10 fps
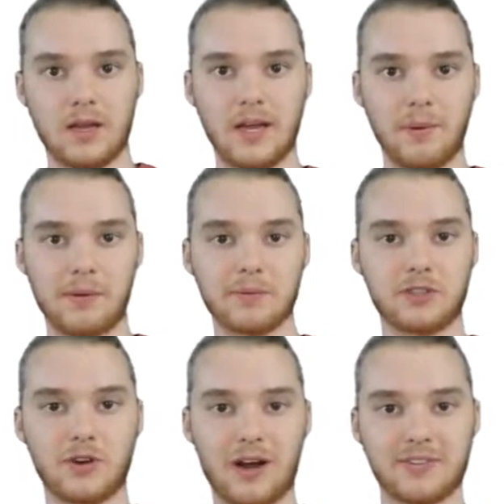Hey, welcome
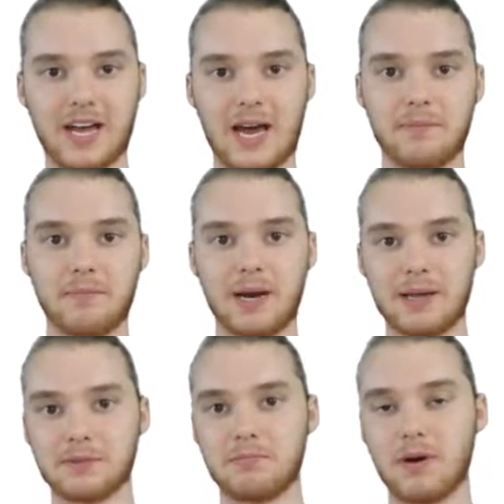to Giraffe Academy. My
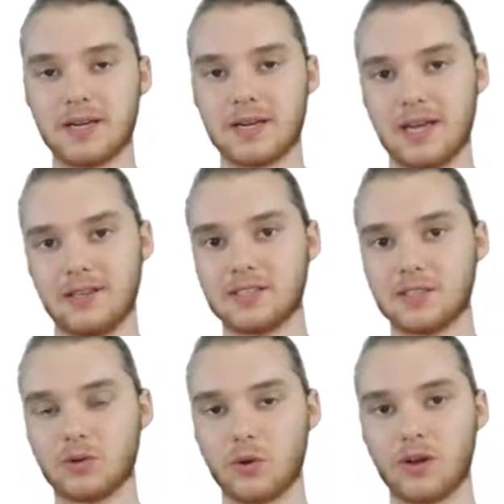name is Mike. In this
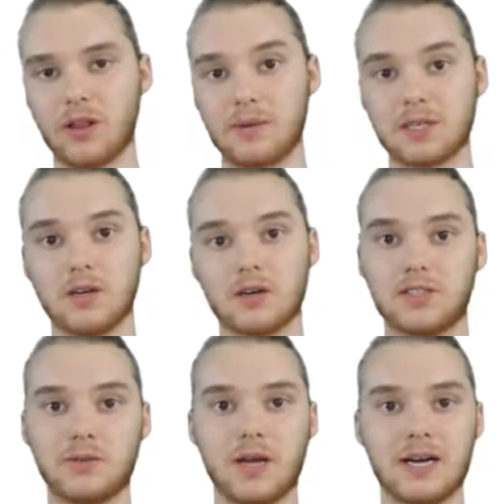tutorial, I'm going to
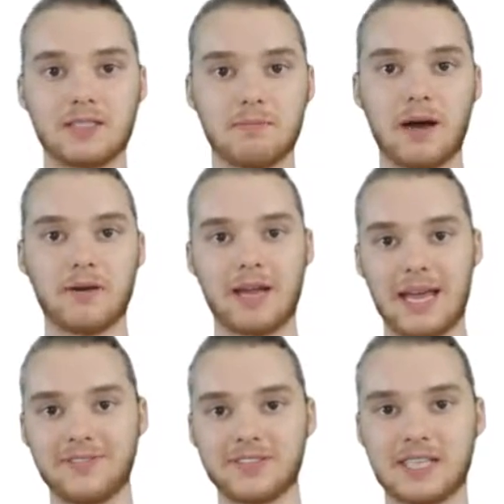talk to you guys
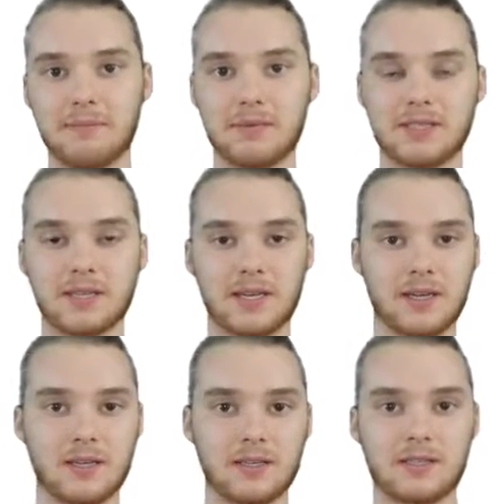about if statements
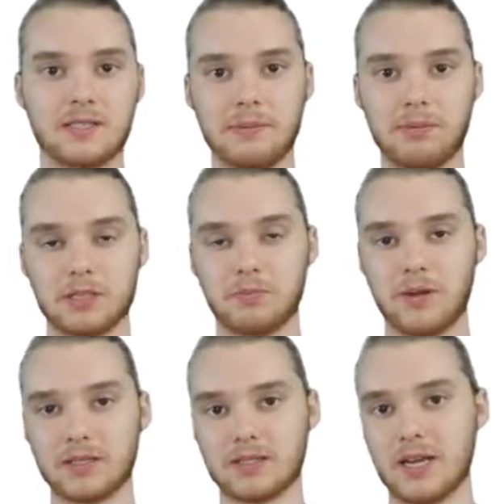in C++.
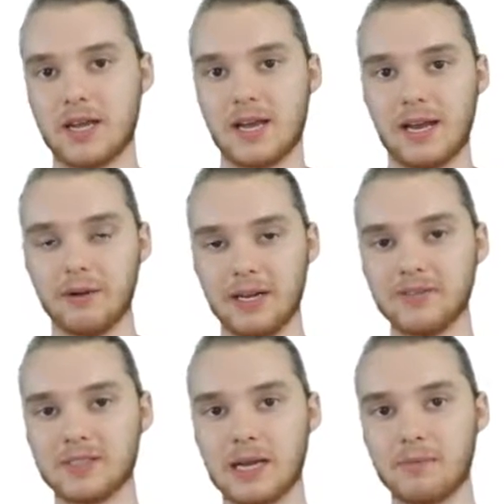Now, an
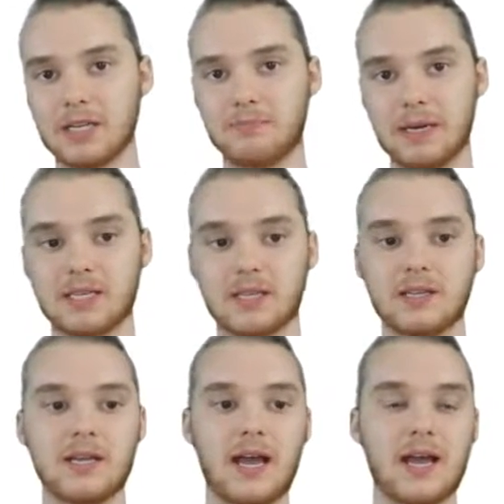if statement is
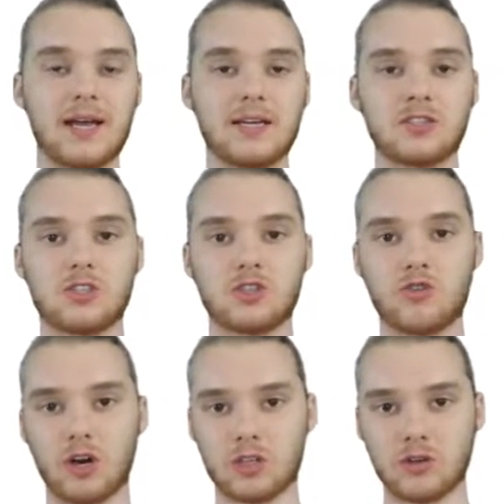basically a
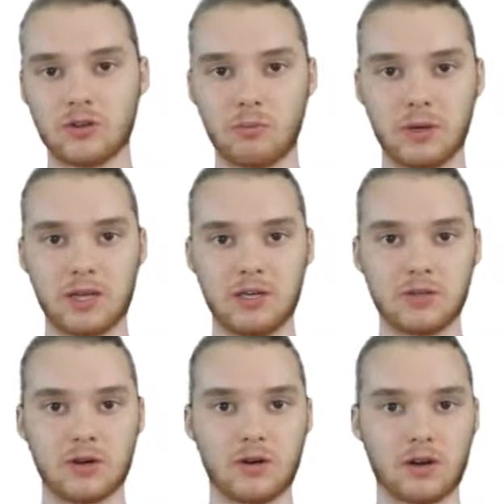structure that we can
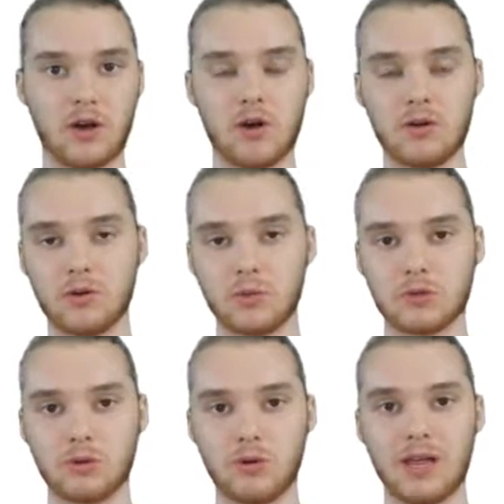use in our code,
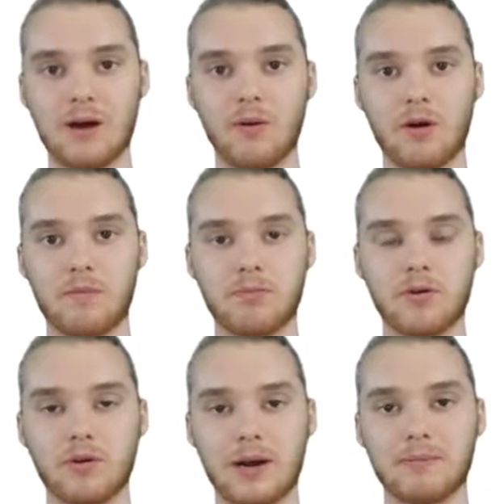which will allow our
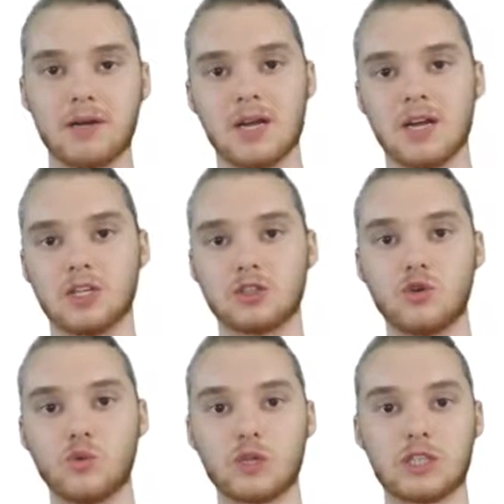program
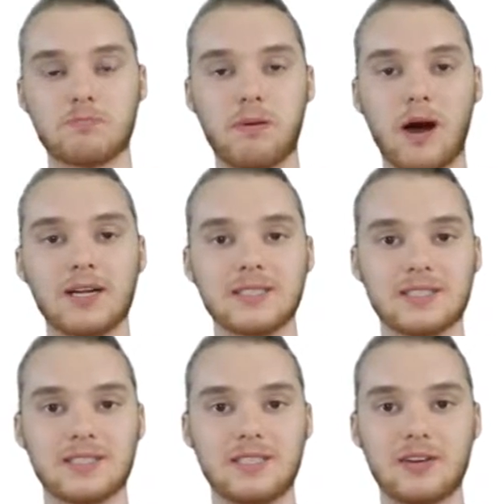to
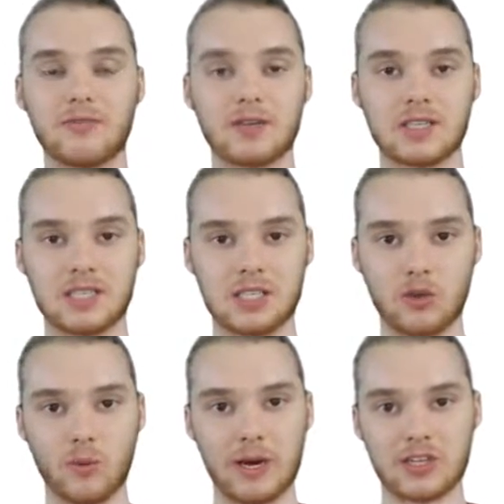respond to different
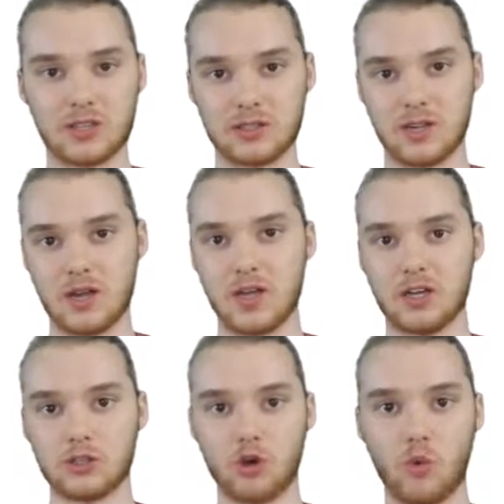situations.
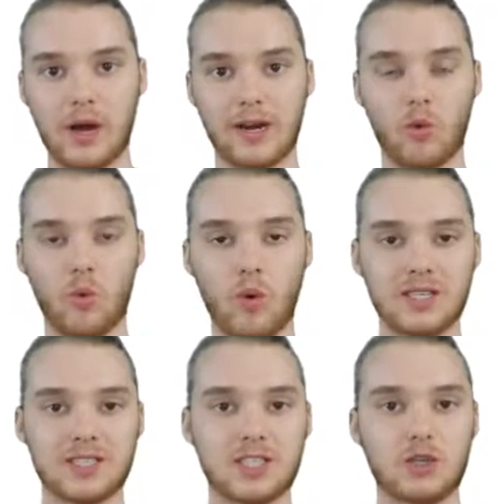So when
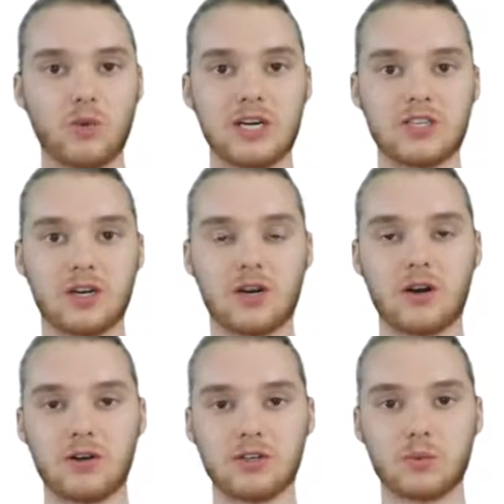one situation
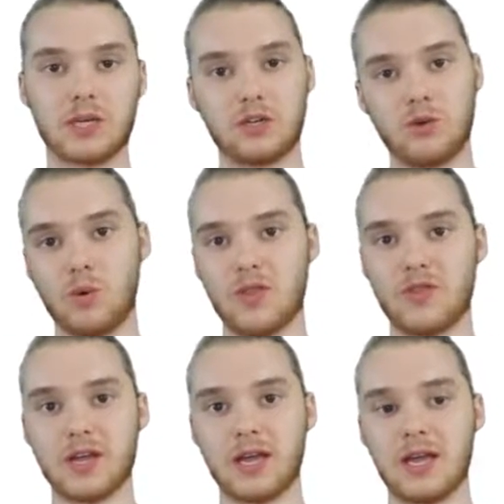occurs, we can do
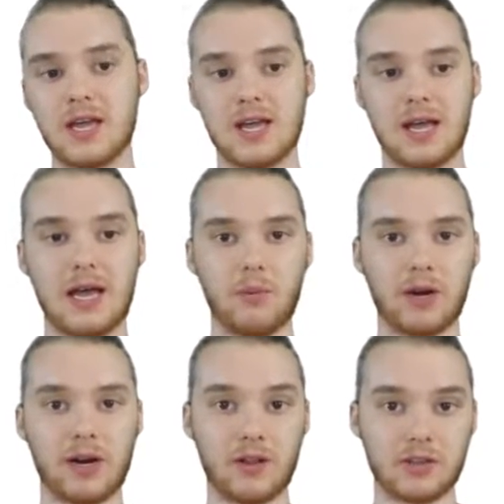one thing, and
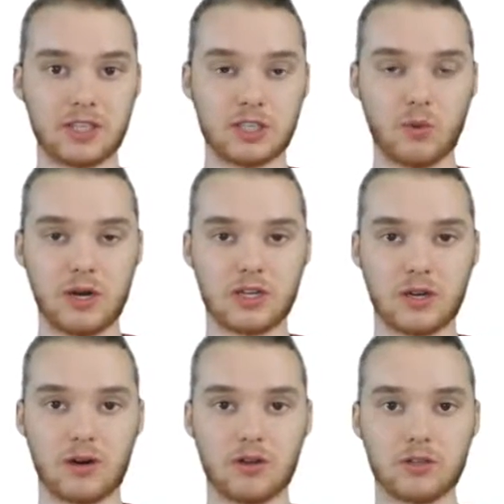when another
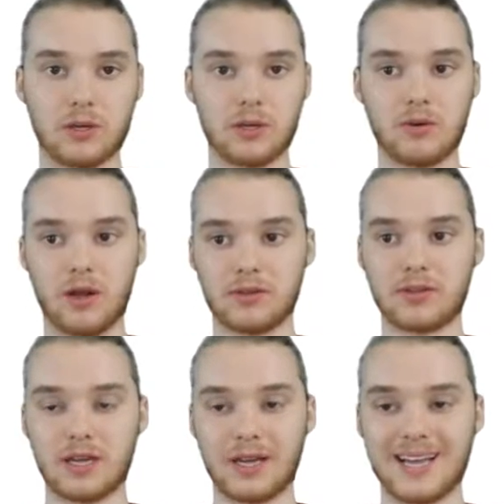situation occurs, we can do
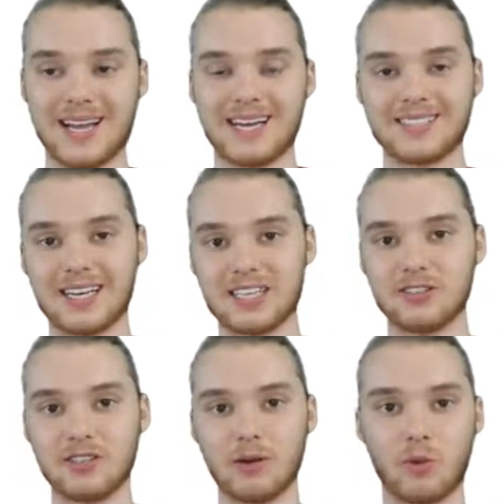another thing.
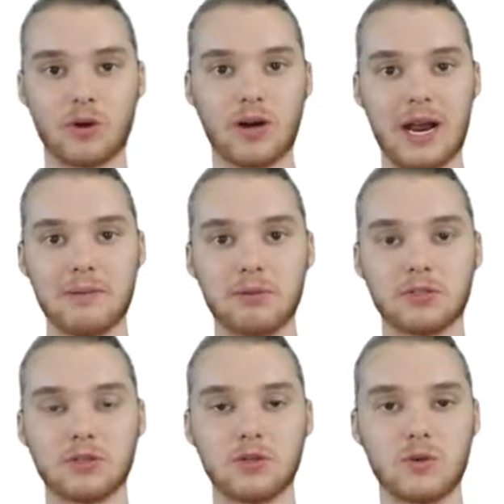Essentially, we're
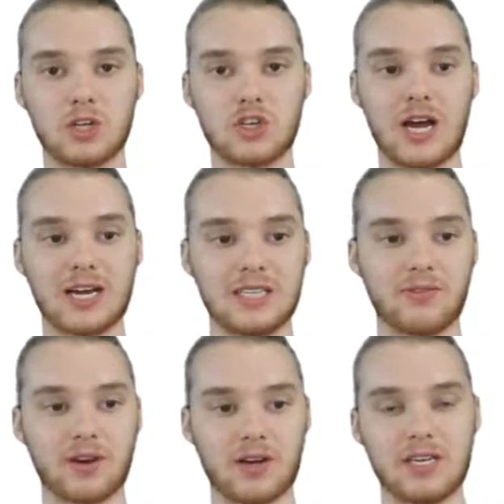able to check
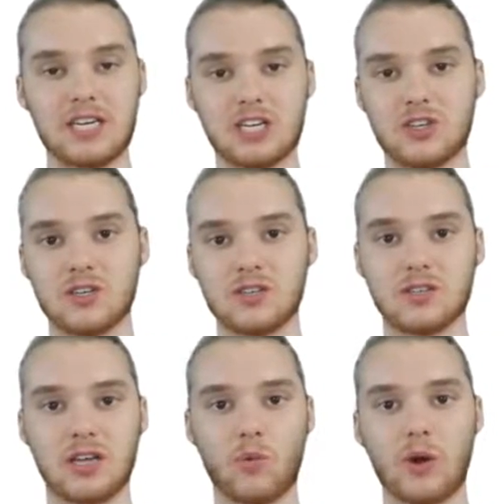different
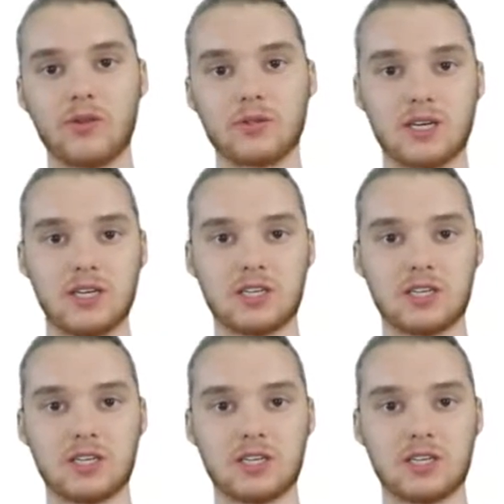conditions, and when those